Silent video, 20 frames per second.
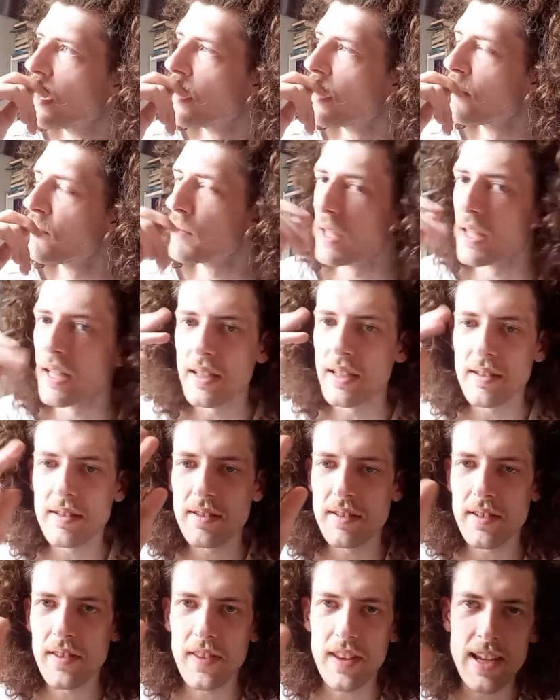But
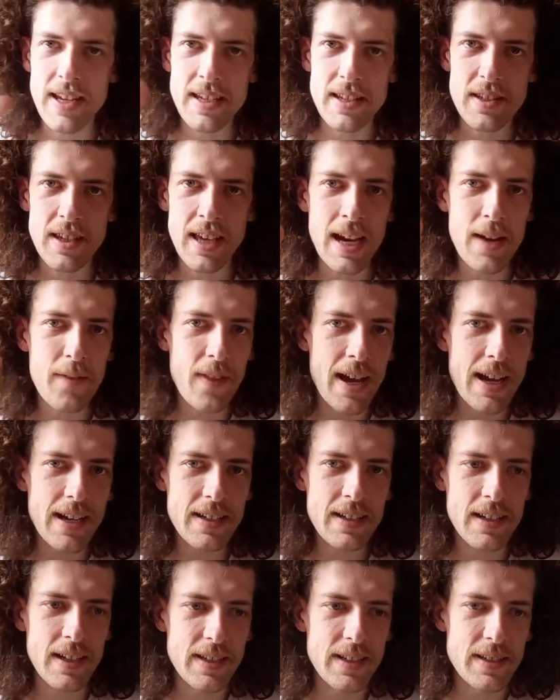you have that
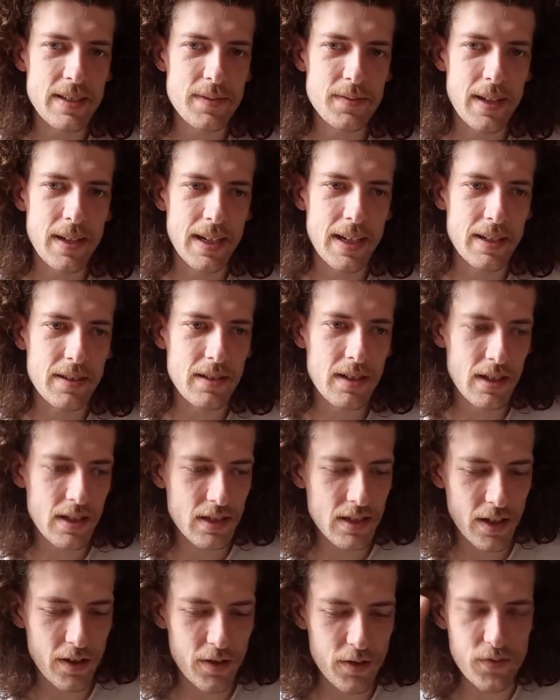kind of thing
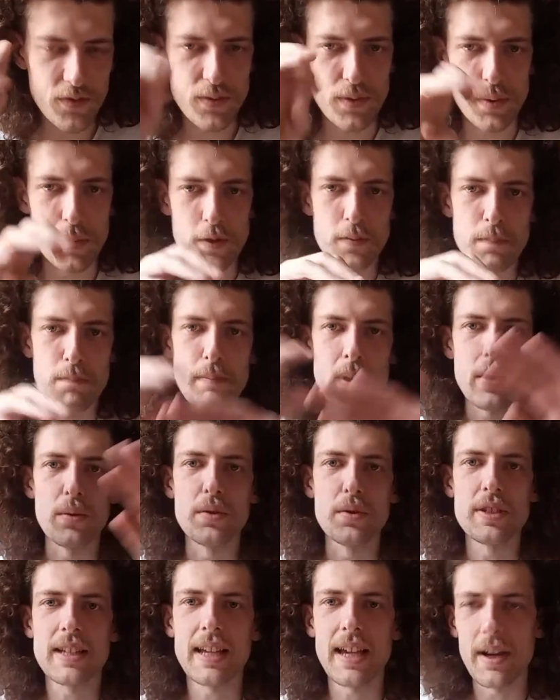going through, just
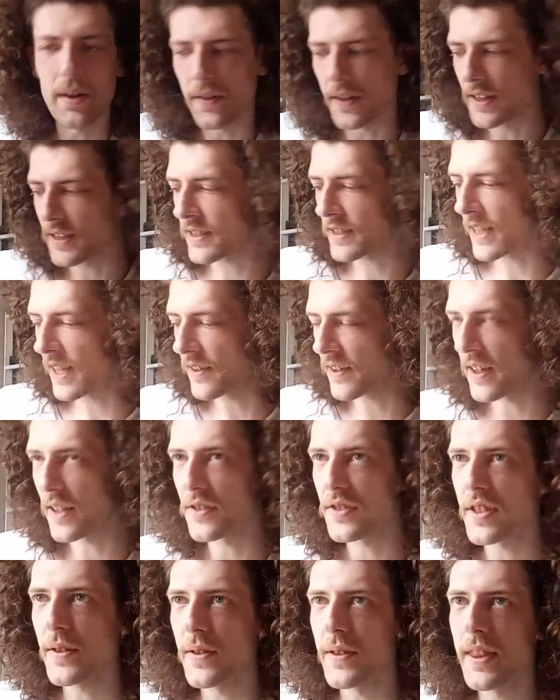building out this sound. And I was
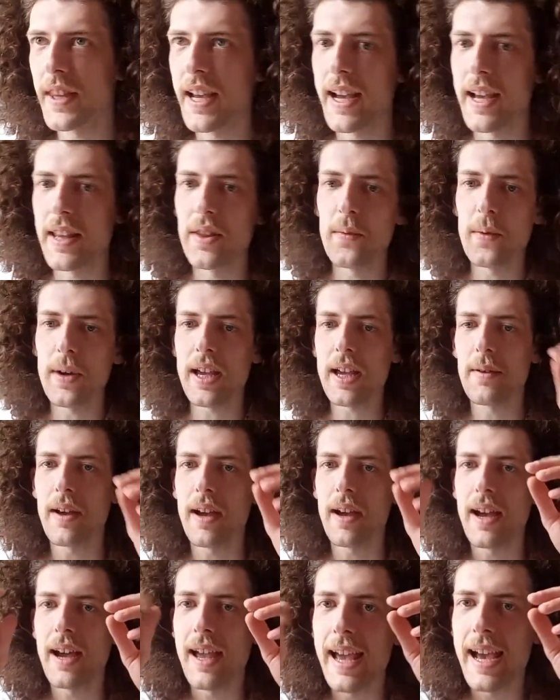doing that, and the way
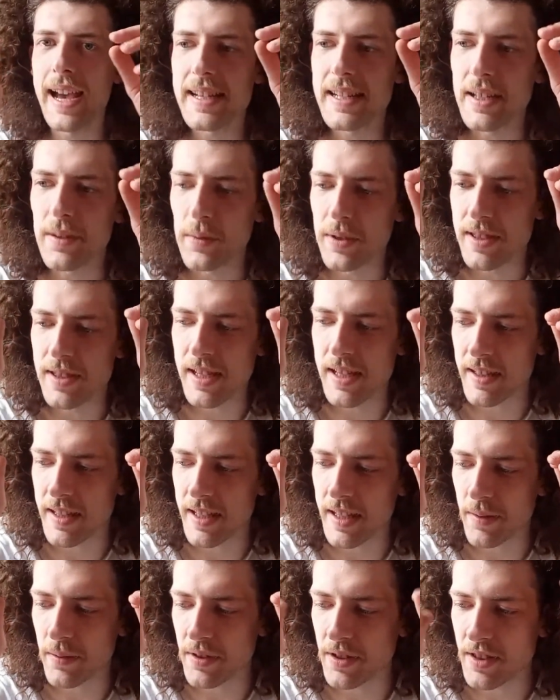I had it was that
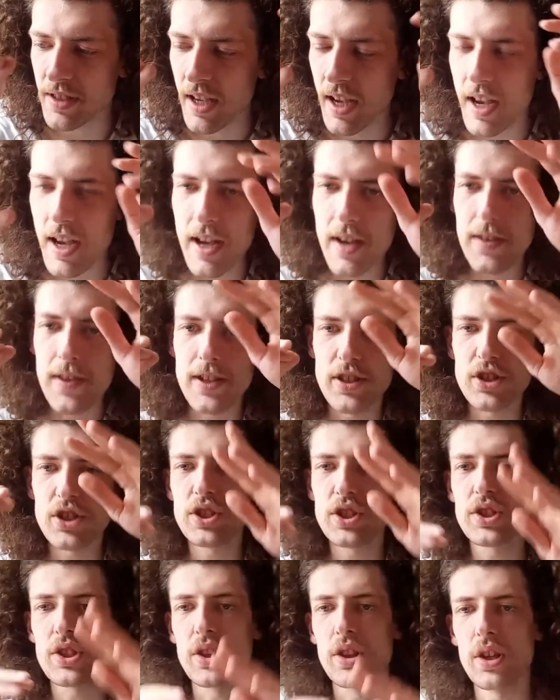there was this
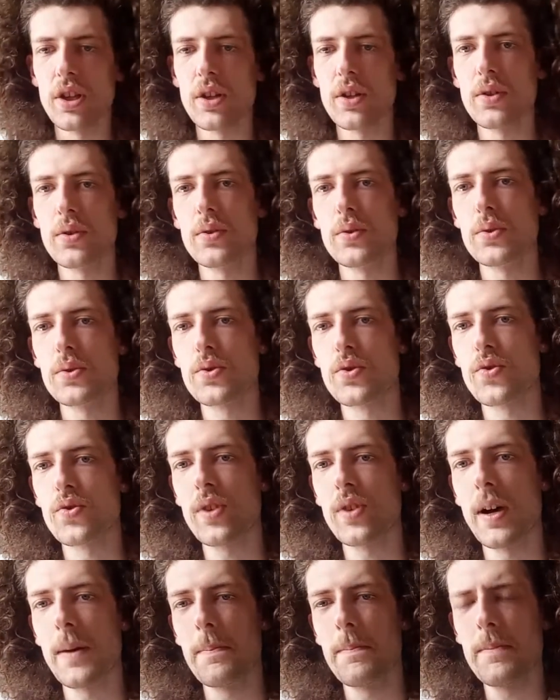slow
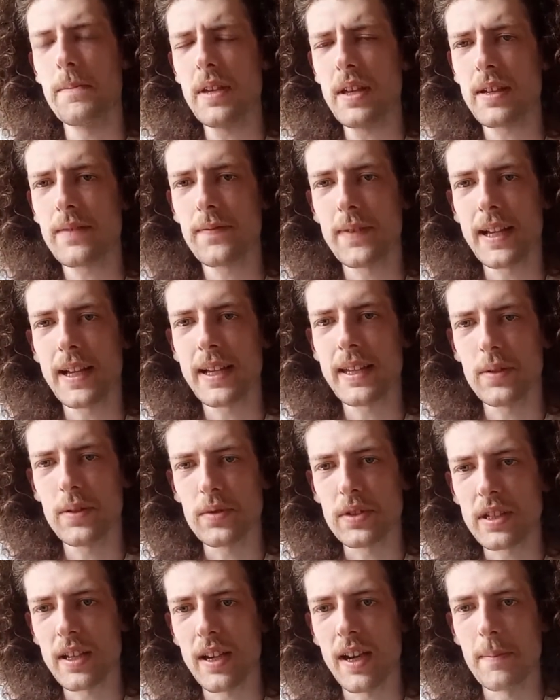drum thing that
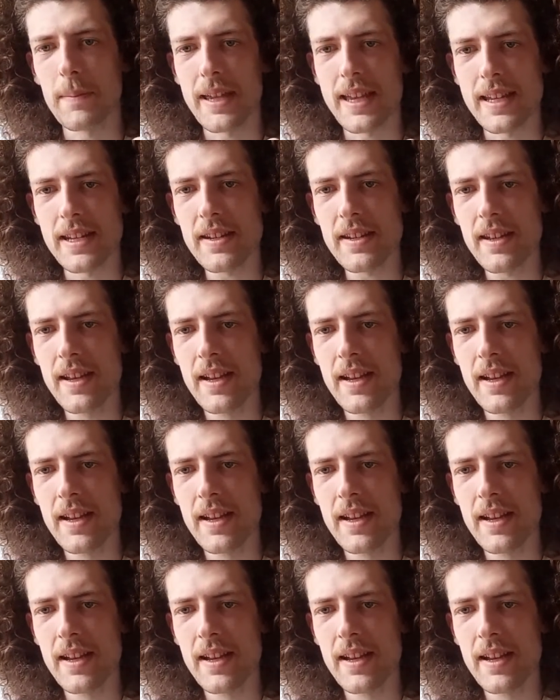would come in,